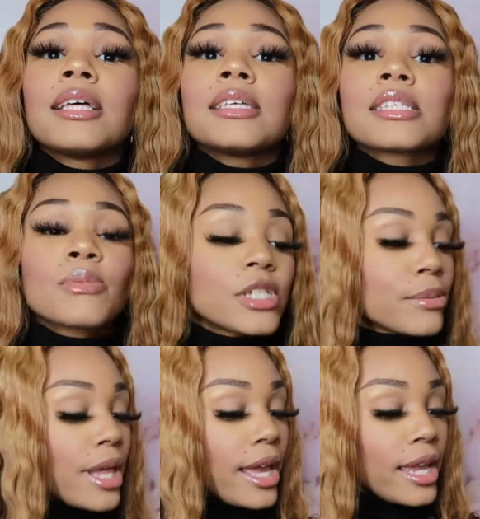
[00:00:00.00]

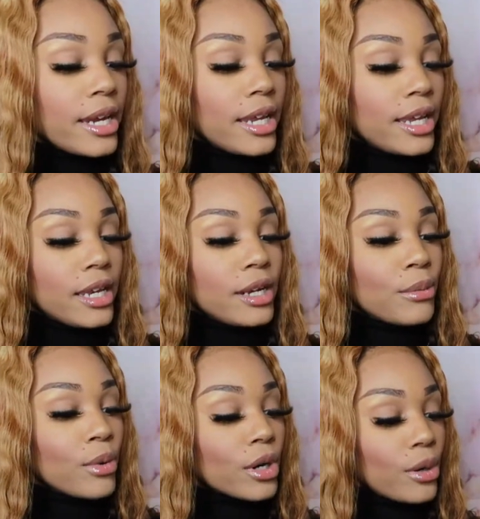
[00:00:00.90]
switchblade,
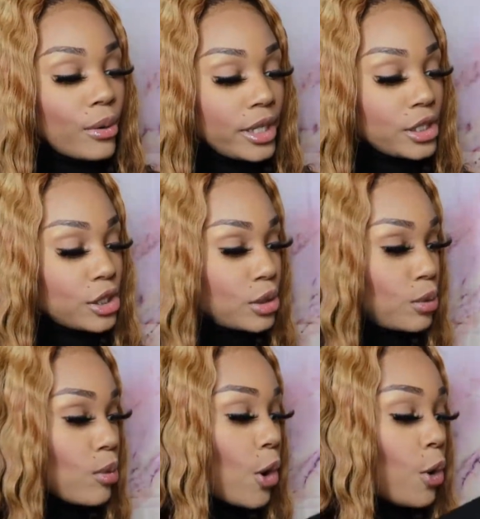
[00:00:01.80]
and we're going
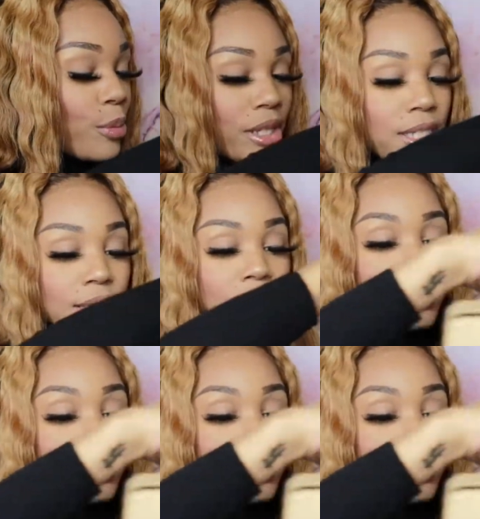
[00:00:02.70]
to open this